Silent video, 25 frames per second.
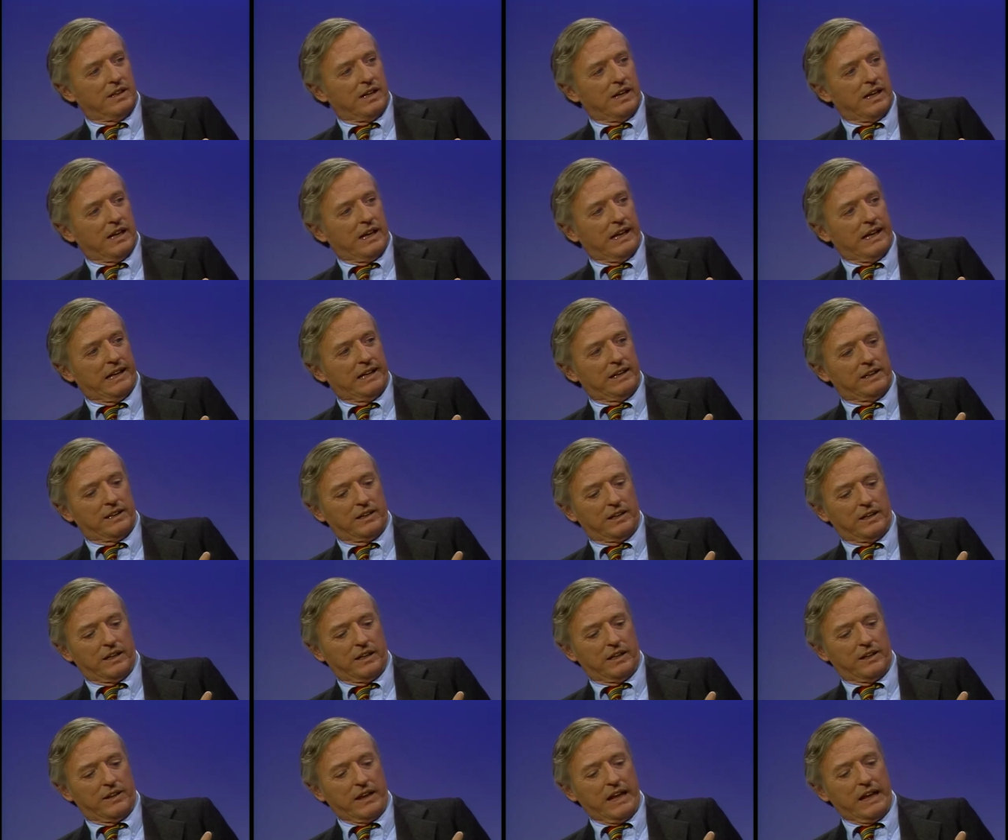And
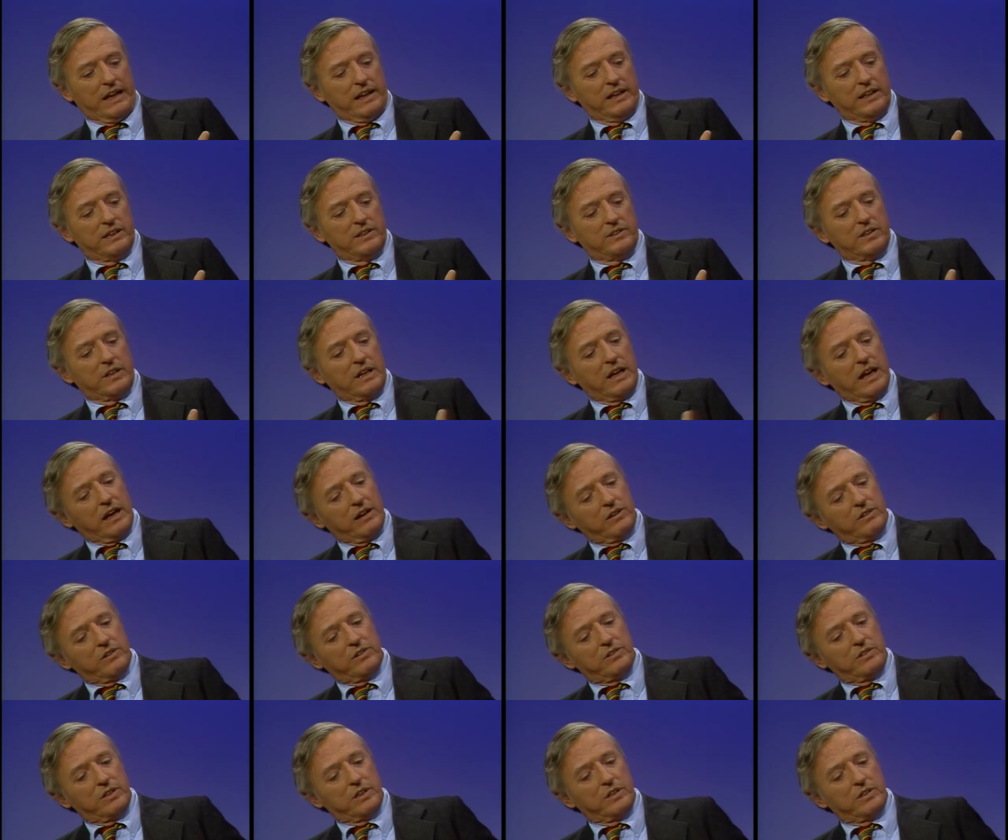uh, that is the kind of
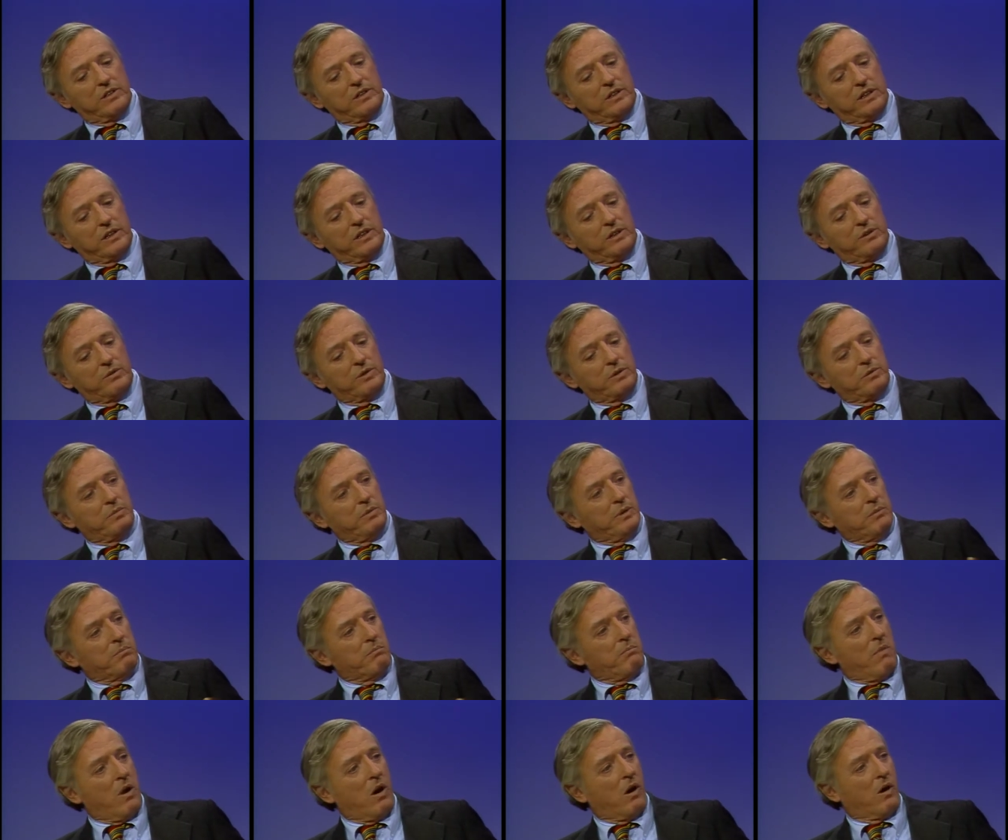distinction that interests me
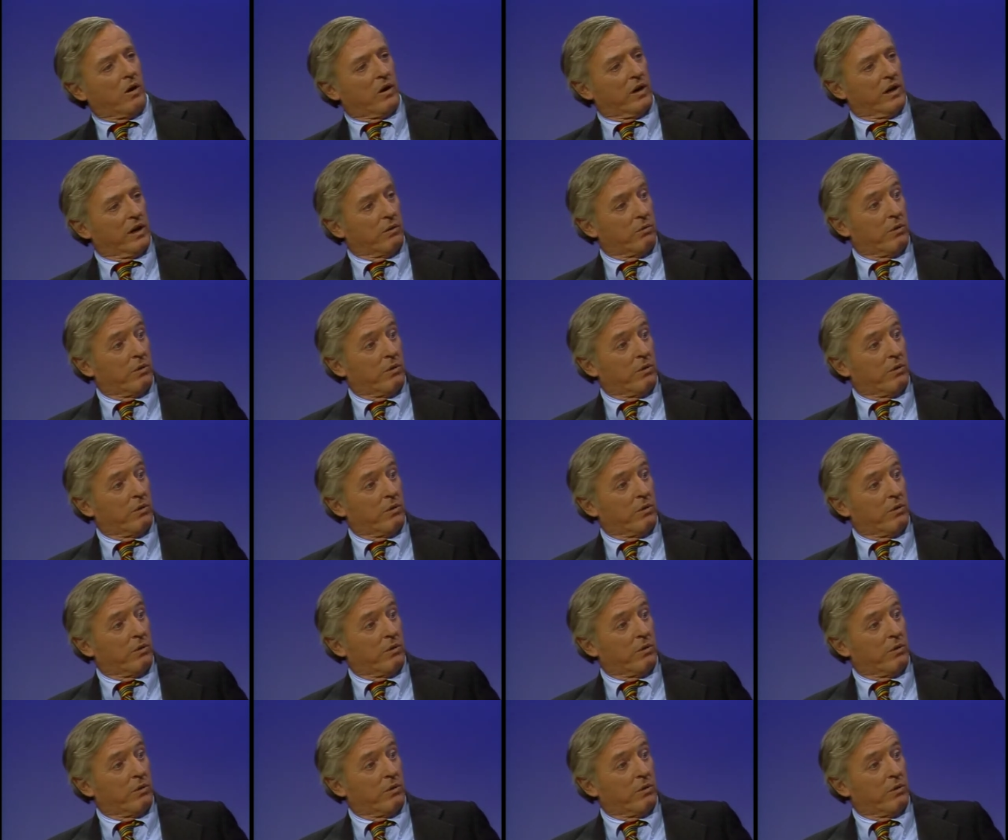morally.